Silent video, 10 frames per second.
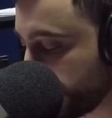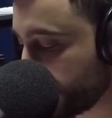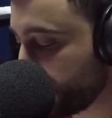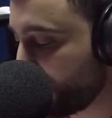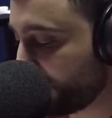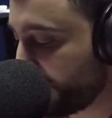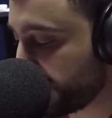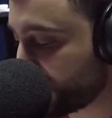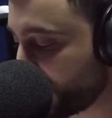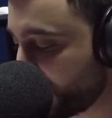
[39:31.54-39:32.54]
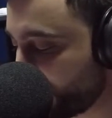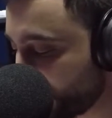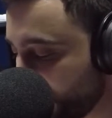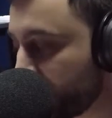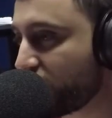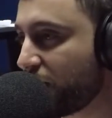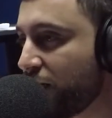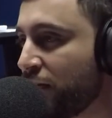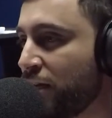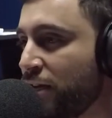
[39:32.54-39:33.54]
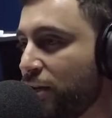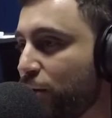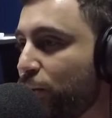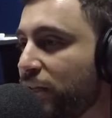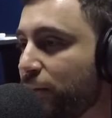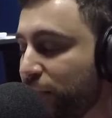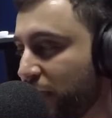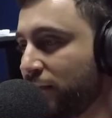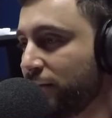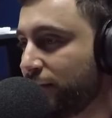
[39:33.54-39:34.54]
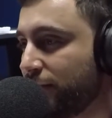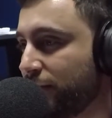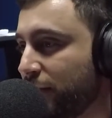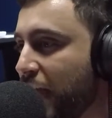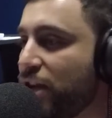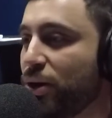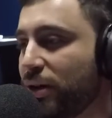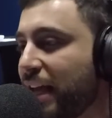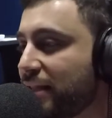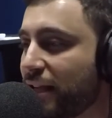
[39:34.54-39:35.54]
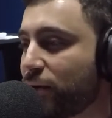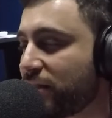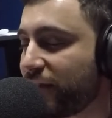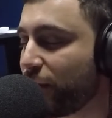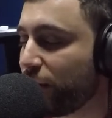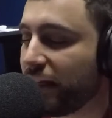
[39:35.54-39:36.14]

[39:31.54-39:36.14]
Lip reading: a good old-fashioned conversation, who would it be? And no, you can't say Christopher Nolan